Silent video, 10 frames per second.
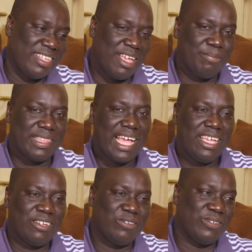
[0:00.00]
I'm
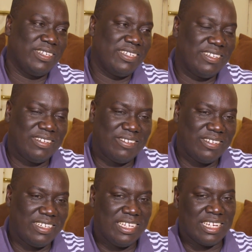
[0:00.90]
tired to
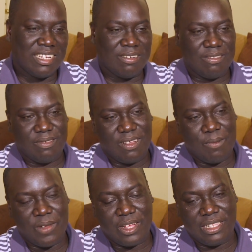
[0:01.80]
hear
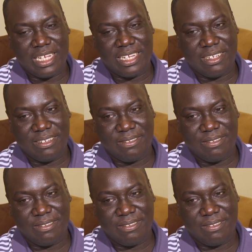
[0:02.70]
about that.